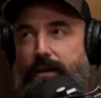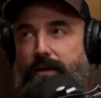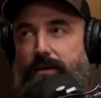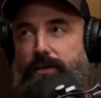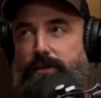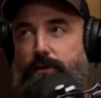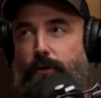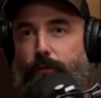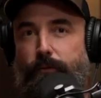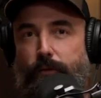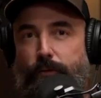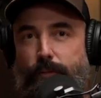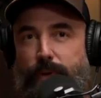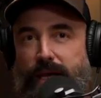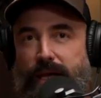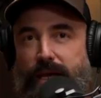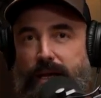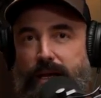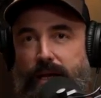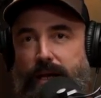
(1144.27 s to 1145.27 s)
So for
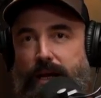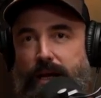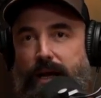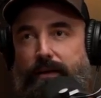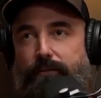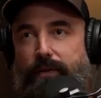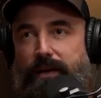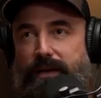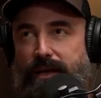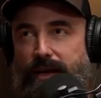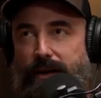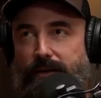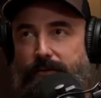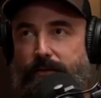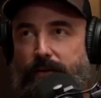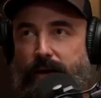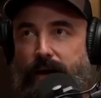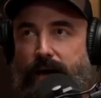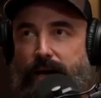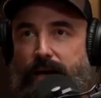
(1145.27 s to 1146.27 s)
me, I've
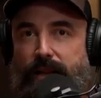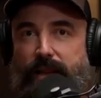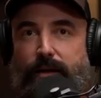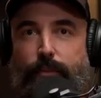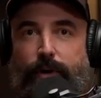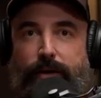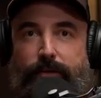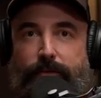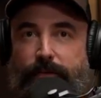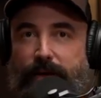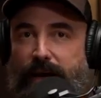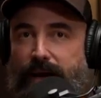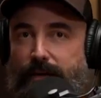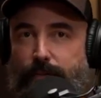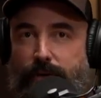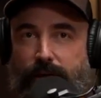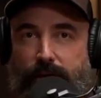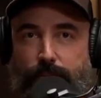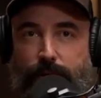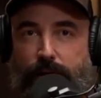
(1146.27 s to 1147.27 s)
identified that my
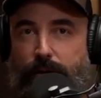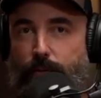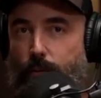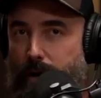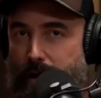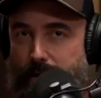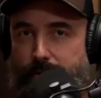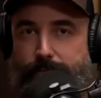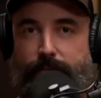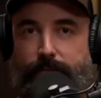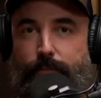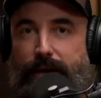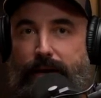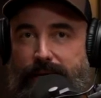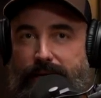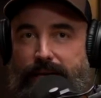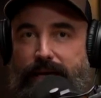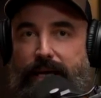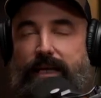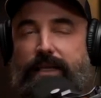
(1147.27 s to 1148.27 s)
family, my wife, and my
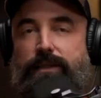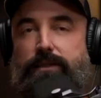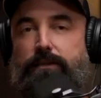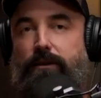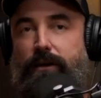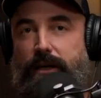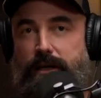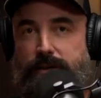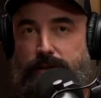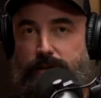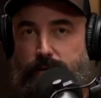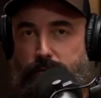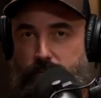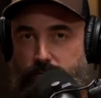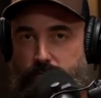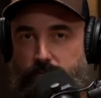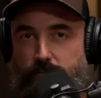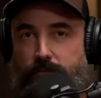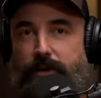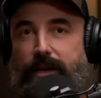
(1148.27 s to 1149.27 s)
kids are
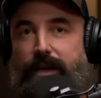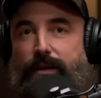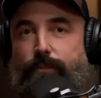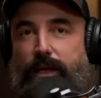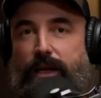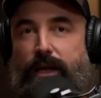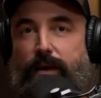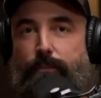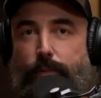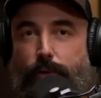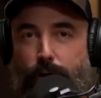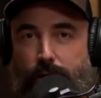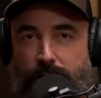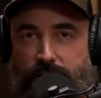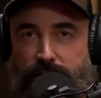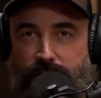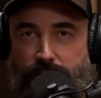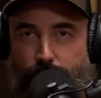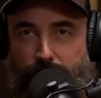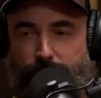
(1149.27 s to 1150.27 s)
extremely
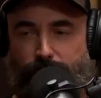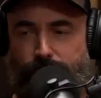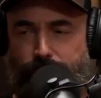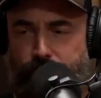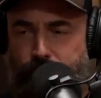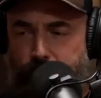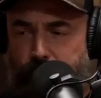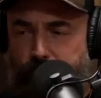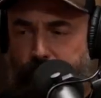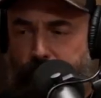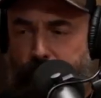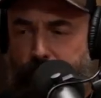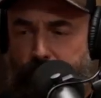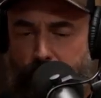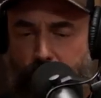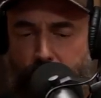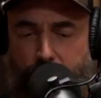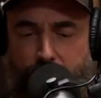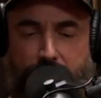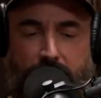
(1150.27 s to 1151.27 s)
important to me.
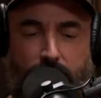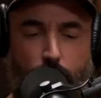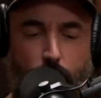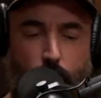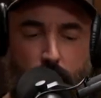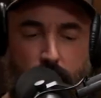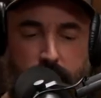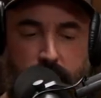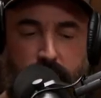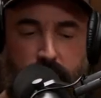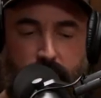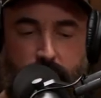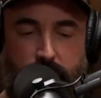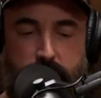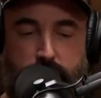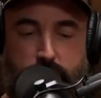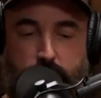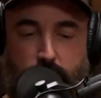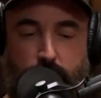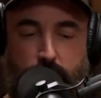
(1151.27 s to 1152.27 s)
And I want to
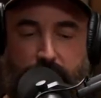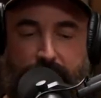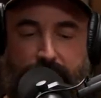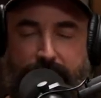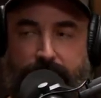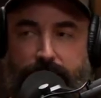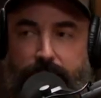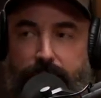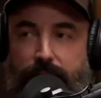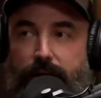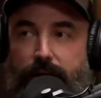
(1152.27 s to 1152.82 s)
ensure that